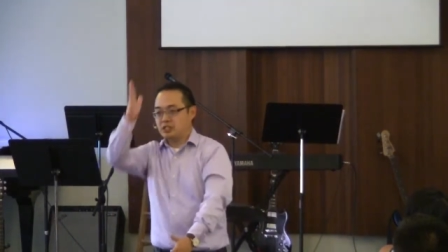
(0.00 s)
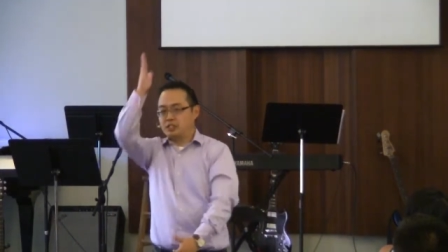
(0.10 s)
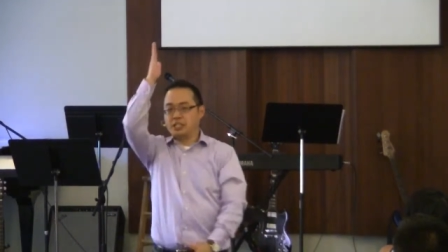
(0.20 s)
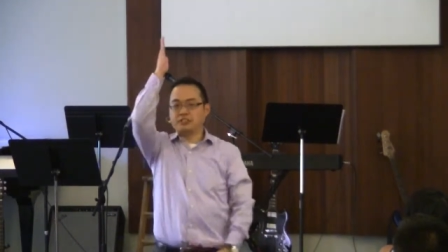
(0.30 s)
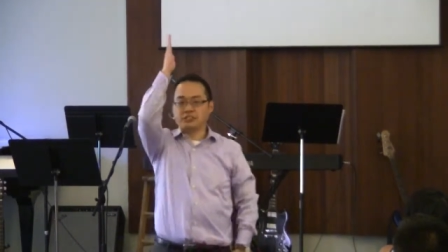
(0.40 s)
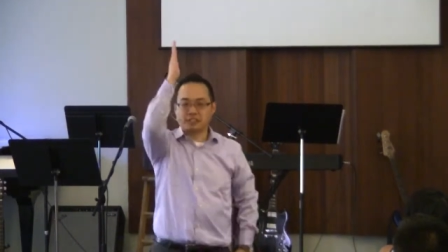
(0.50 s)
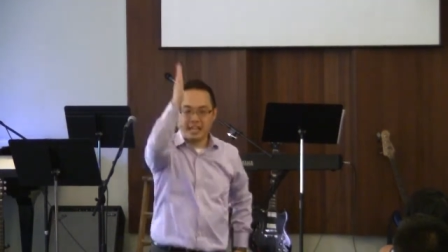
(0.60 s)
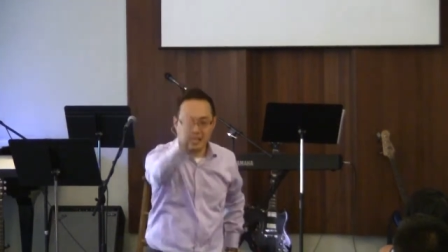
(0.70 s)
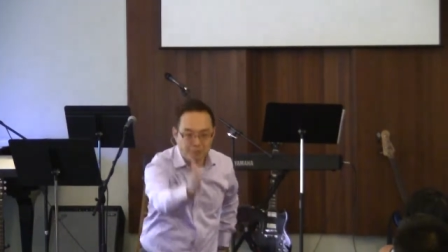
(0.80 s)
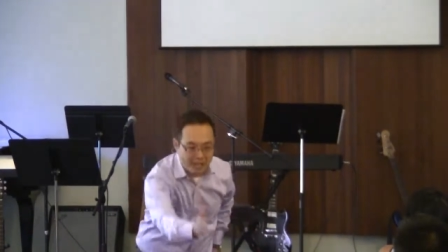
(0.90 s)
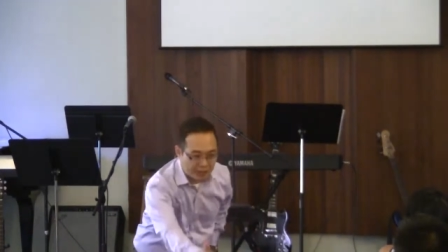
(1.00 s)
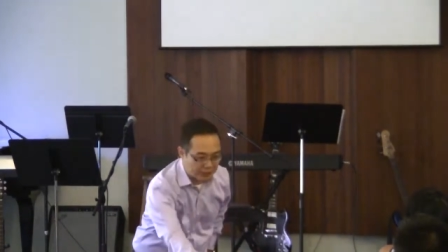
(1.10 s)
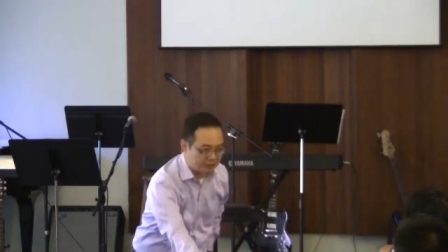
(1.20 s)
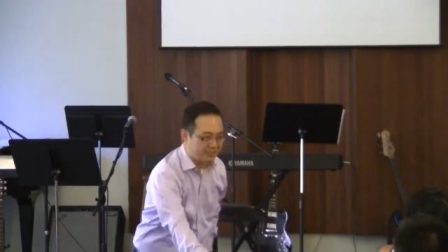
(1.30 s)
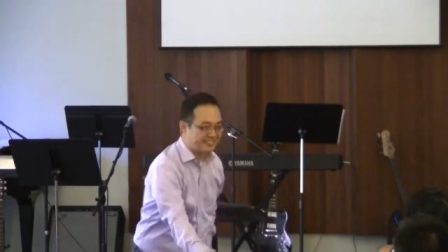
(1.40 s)
Jesus came down
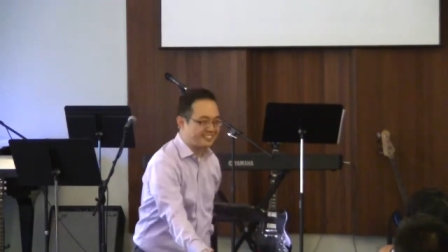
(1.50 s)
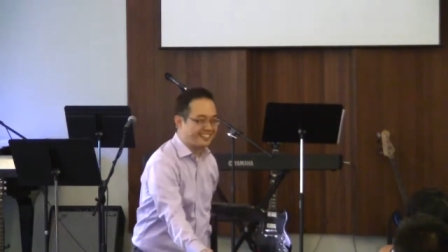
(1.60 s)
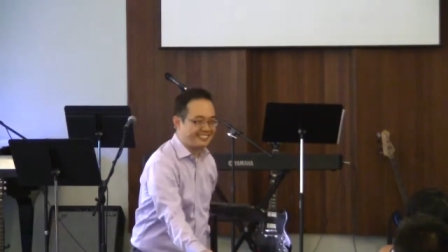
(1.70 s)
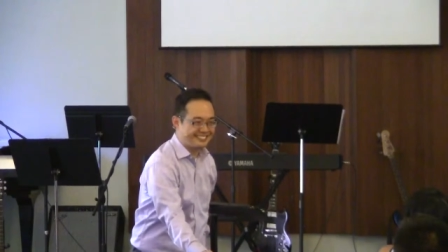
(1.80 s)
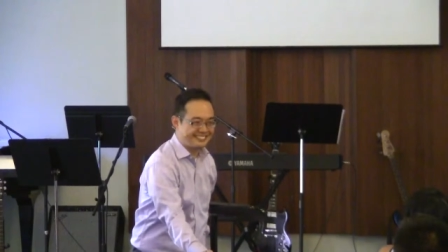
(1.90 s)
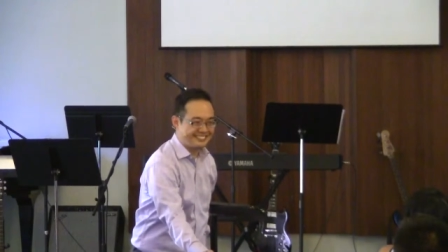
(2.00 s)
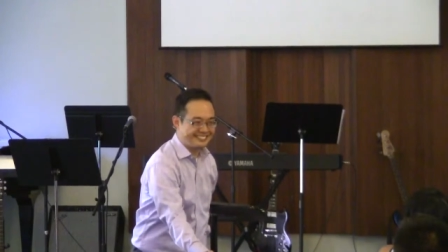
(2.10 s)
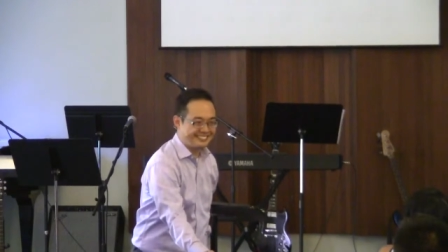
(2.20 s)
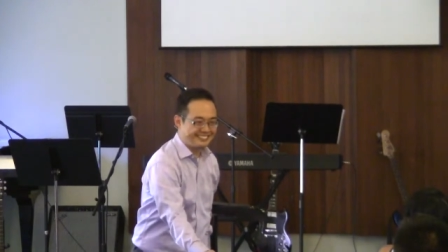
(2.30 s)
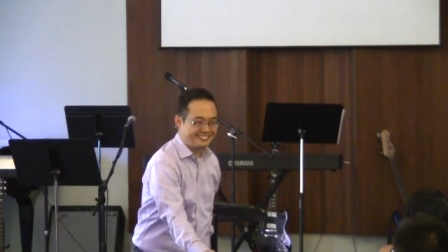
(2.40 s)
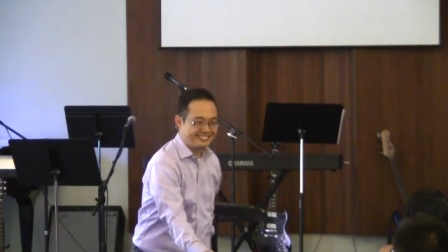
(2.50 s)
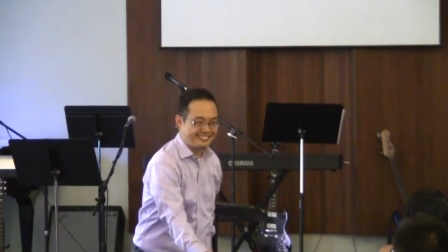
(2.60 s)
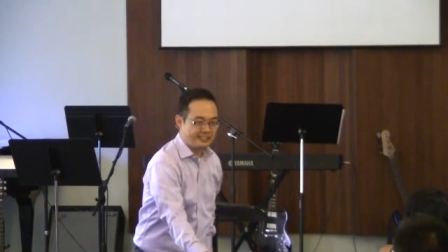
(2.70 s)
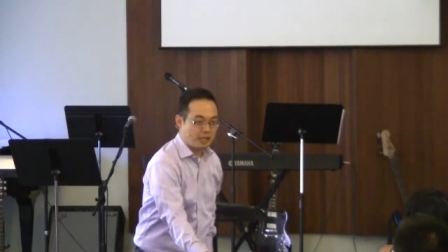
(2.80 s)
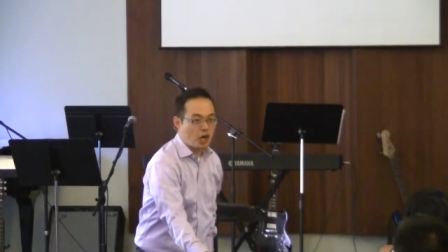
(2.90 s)
under the sun.
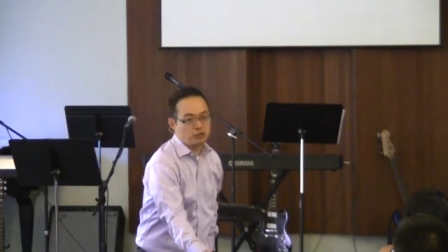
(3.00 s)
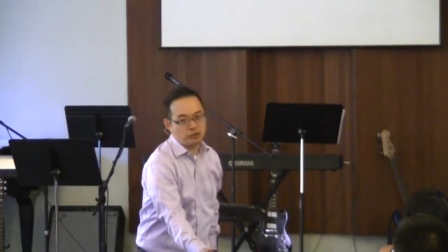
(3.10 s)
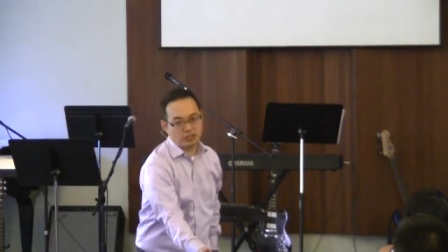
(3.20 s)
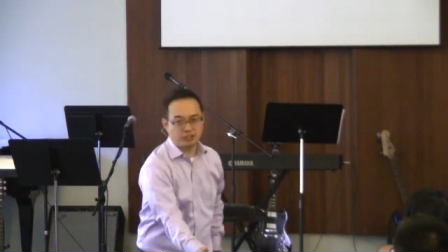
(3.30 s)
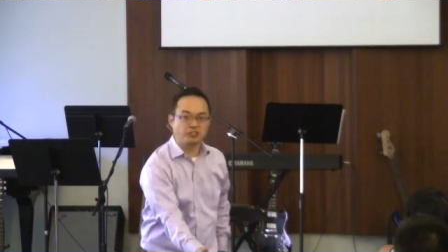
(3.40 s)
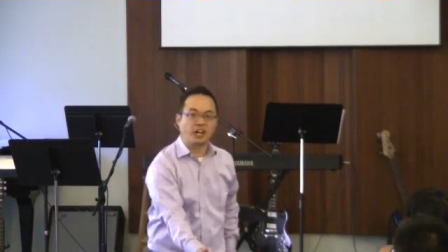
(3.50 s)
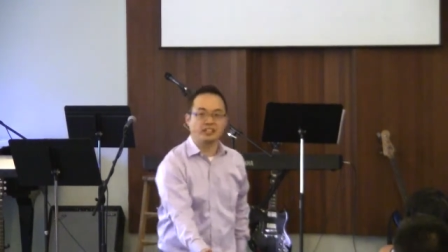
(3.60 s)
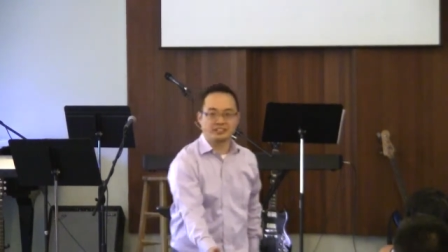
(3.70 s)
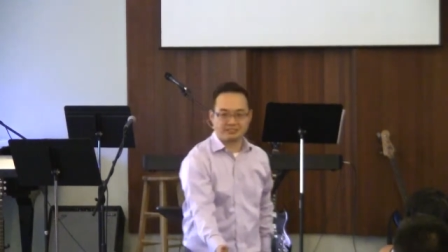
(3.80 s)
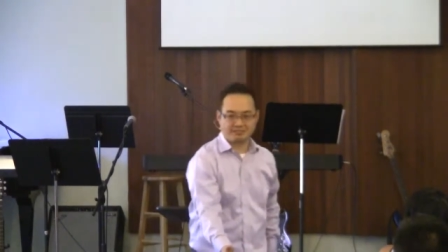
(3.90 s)
Under the sun.